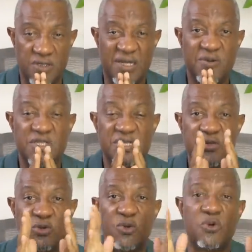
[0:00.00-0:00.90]
There is a
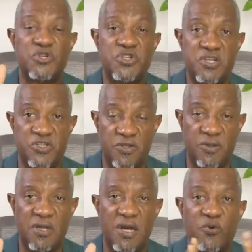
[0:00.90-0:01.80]

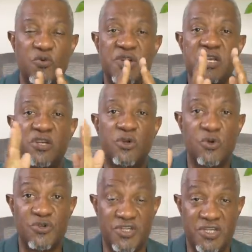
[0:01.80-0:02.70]
negotiation, a
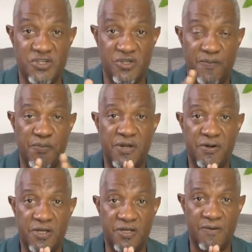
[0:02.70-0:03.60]
renegotiation
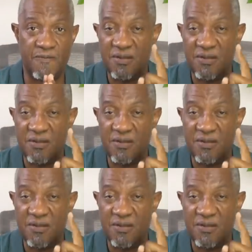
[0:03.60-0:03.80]
period.